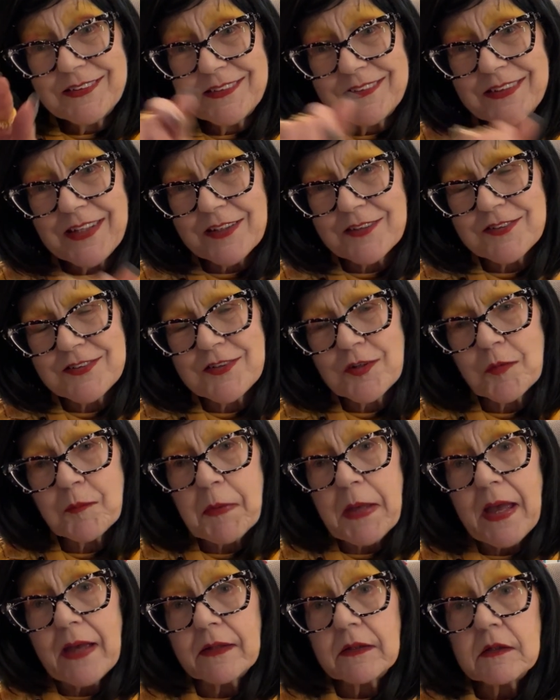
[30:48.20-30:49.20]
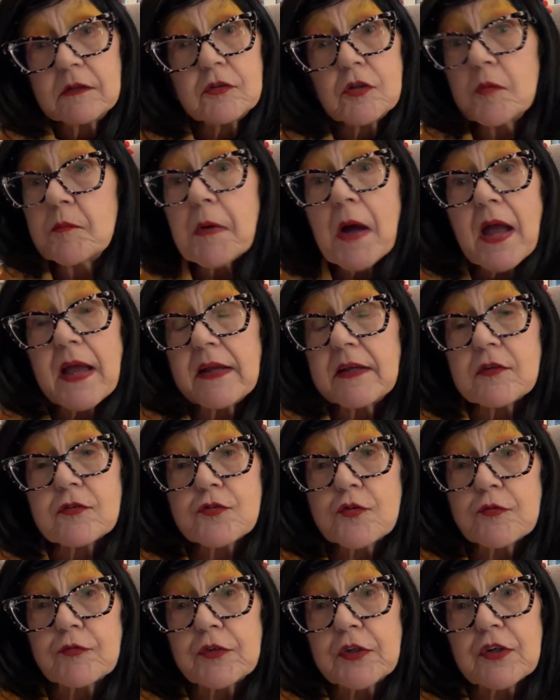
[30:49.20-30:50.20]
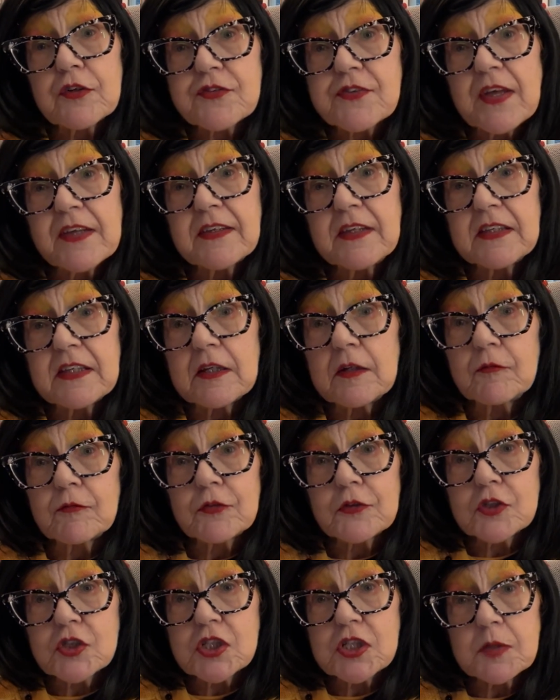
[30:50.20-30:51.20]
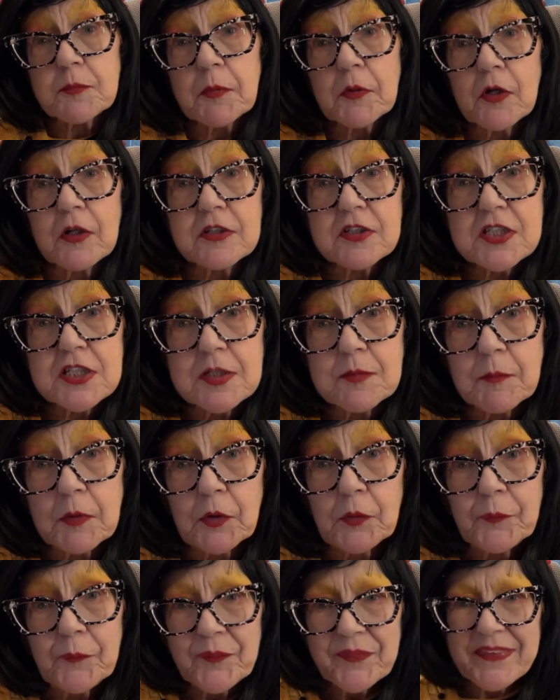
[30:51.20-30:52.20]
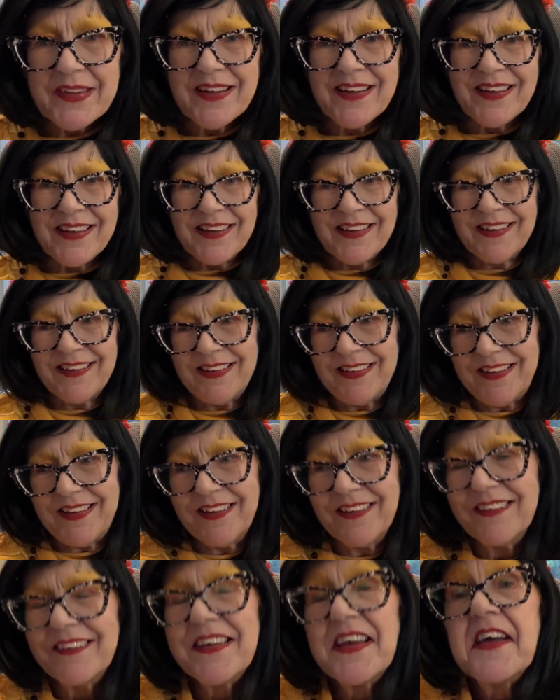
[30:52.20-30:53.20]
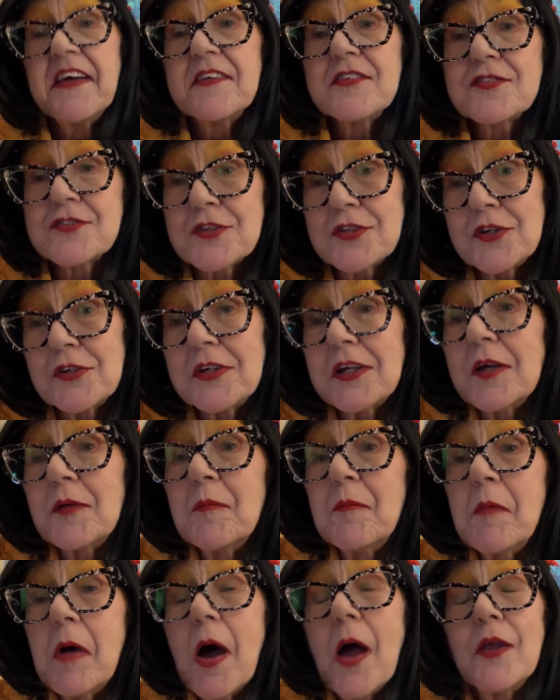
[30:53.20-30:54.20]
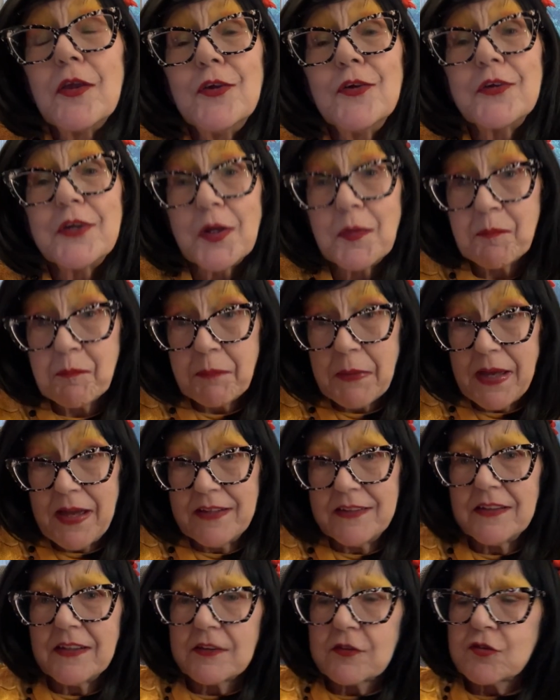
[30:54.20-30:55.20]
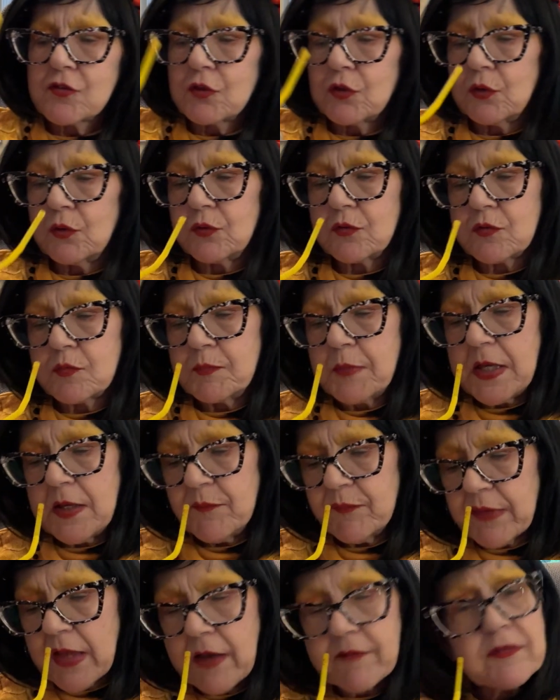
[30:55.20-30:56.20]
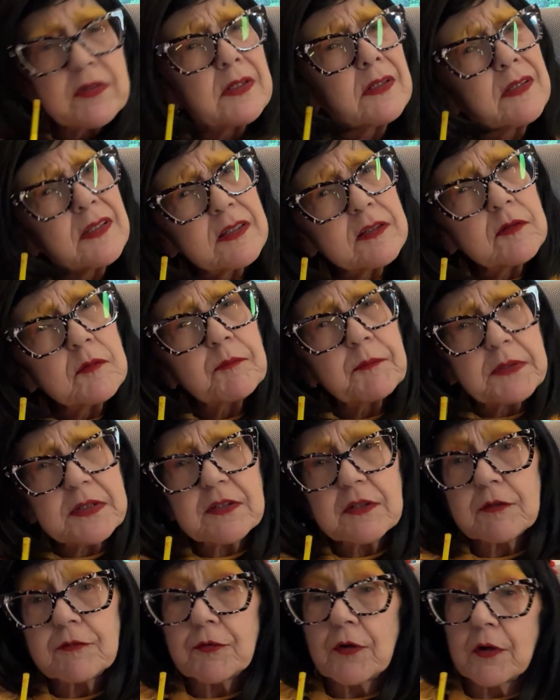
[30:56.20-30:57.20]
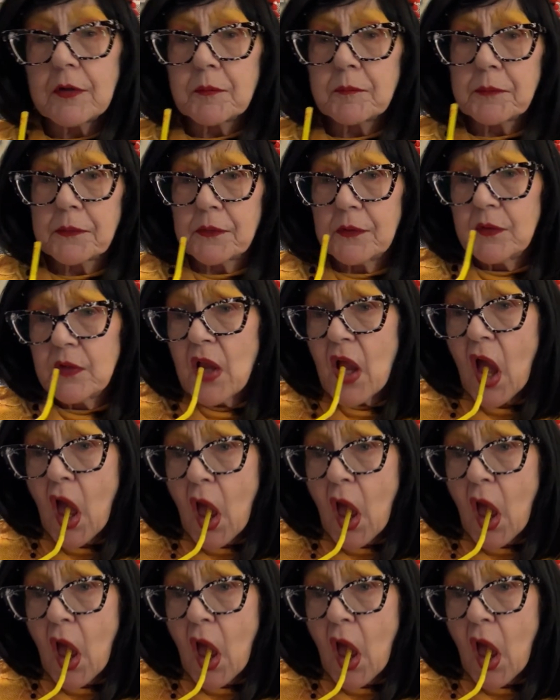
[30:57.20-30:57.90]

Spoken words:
texted her back, don't buy any souvenirs. I can get them for cheaper on Temu. So you can bet, excuse me, having a little bit of heartburn.